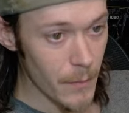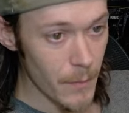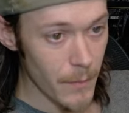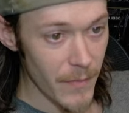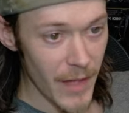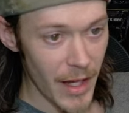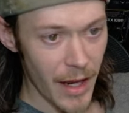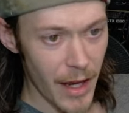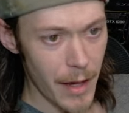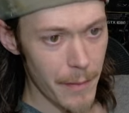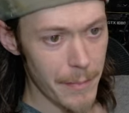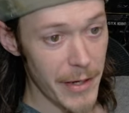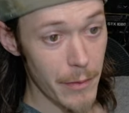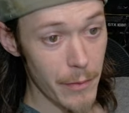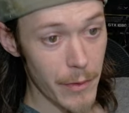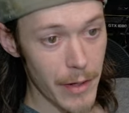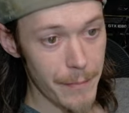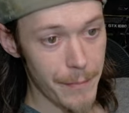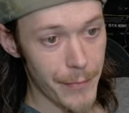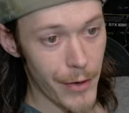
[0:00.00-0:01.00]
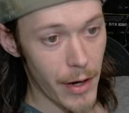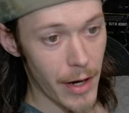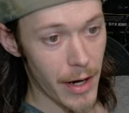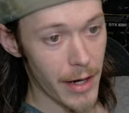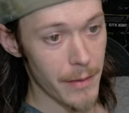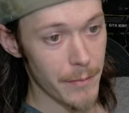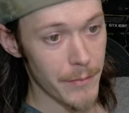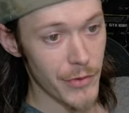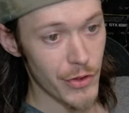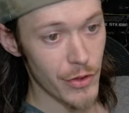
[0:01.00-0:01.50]
PY
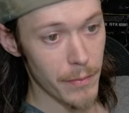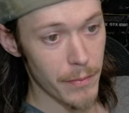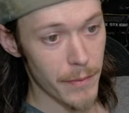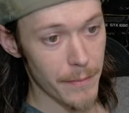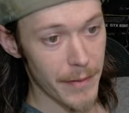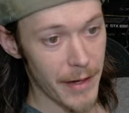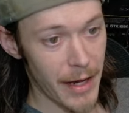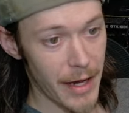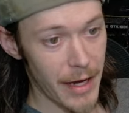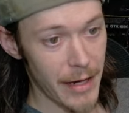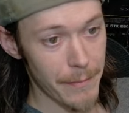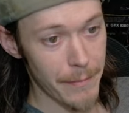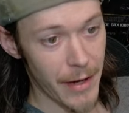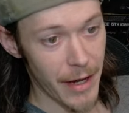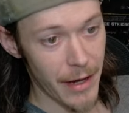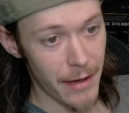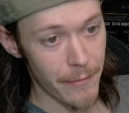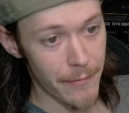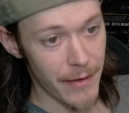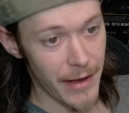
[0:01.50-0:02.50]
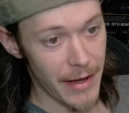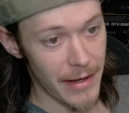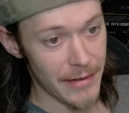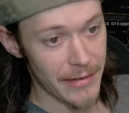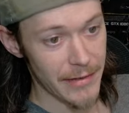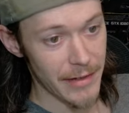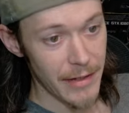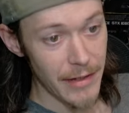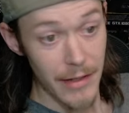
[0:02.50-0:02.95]
Prime, SuperPi, PiFast,